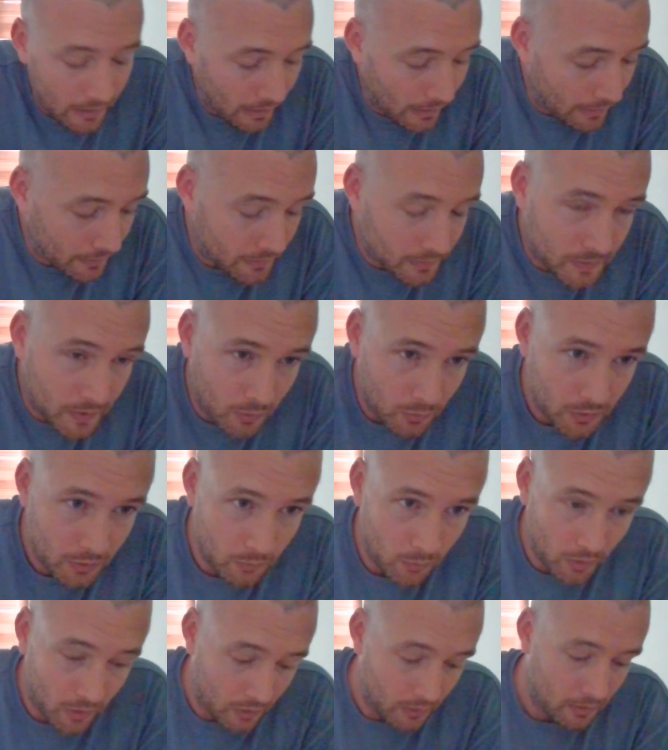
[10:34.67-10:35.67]
And I tell you
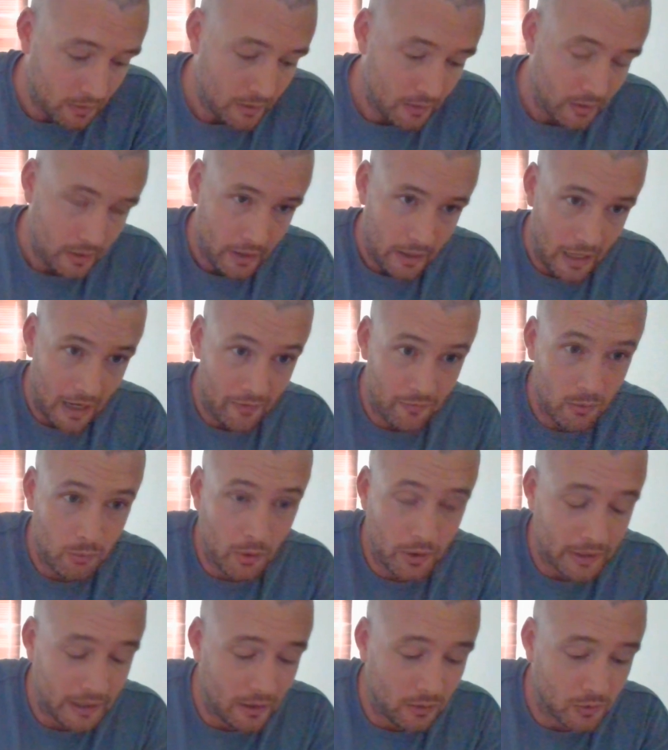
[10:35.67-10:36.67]
what,
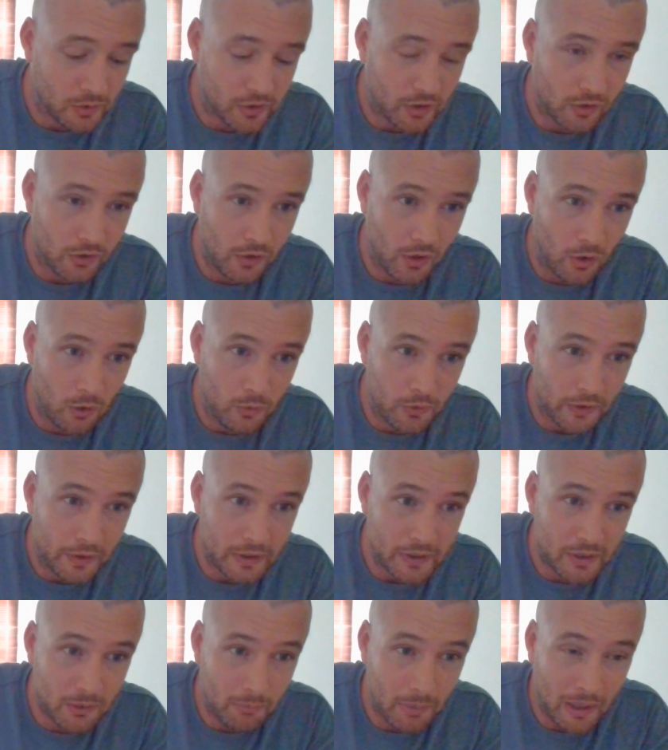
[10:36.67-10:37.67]
everybody else can know that
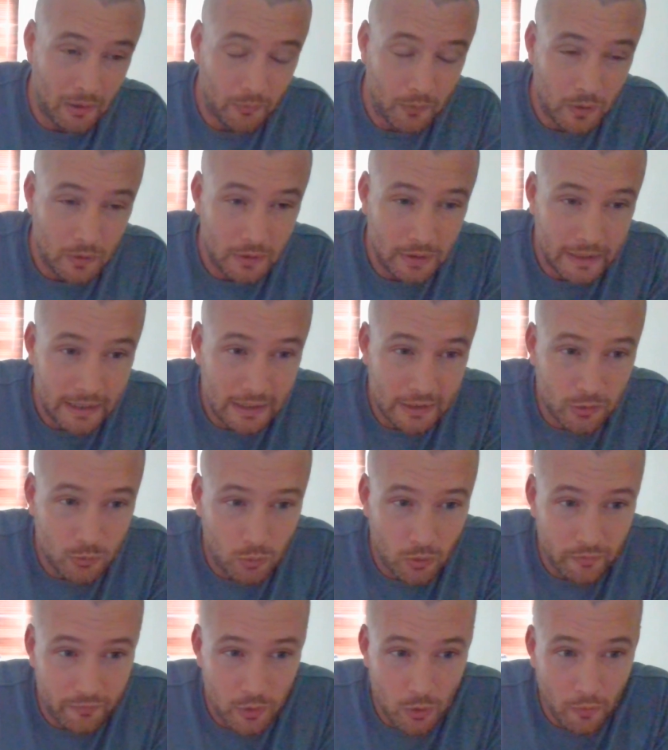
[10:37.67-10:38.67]
it's about the
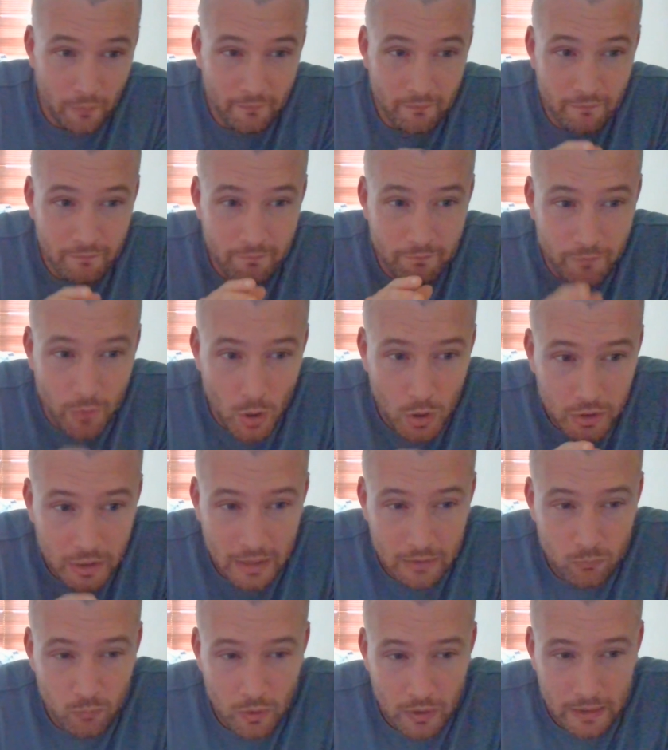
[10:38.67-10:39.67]
leader of your
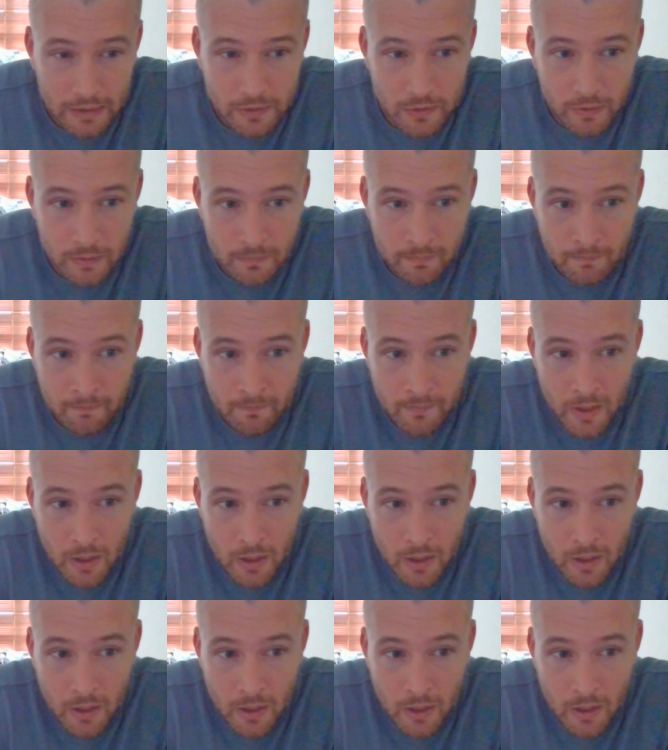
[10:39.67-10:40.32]
fucking religion,